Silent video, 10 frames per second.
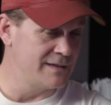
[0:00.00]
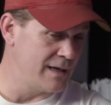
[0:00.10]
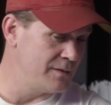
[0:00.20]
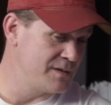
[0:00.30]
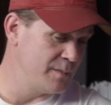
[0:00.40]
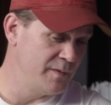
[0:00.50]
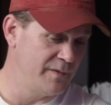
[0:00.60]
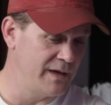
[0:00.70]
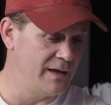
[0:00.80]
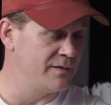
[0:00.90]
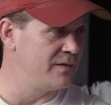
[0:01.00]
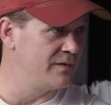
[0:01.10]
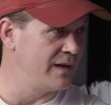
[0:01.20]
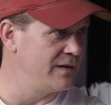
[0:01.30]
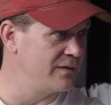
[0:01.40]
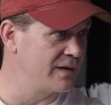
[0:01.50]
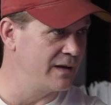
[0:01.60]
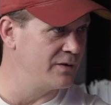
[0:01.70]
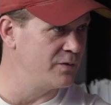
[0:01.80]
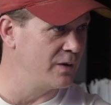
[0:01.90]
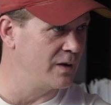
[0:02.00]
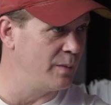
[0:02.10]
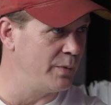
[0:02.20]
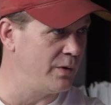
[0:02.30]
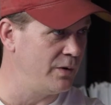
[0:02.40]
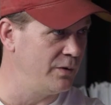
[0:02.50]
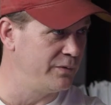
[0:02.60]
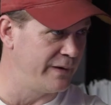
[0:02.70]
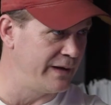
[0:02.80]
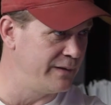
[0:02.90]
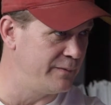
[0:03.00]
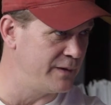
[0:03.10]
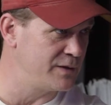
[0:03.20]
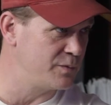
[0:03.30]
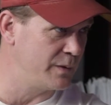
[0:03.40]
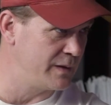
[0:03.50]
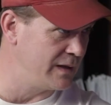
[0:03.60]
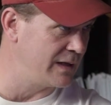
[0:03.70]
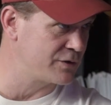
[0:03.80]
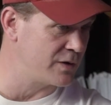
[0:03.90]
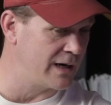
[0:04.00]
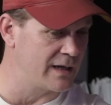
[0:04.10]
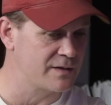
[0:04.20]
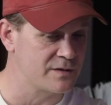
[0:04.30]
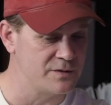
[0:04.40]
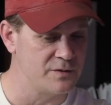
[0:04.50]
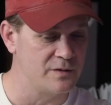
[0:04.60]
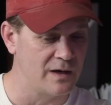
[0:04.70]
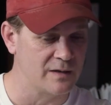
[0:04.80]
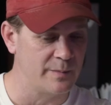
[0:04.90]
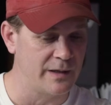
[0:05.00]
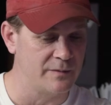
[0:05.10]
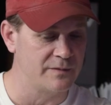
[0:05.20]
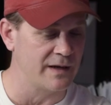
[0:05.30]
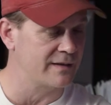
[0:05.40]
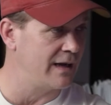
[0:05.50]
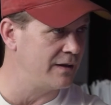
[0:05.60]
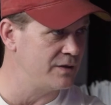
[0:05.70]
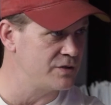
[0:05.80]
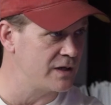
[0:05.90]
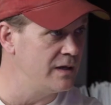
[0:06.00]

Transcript: that's how some of it is they just kind of drill a couple holes, find the fish with the electronics, because you talked about technology.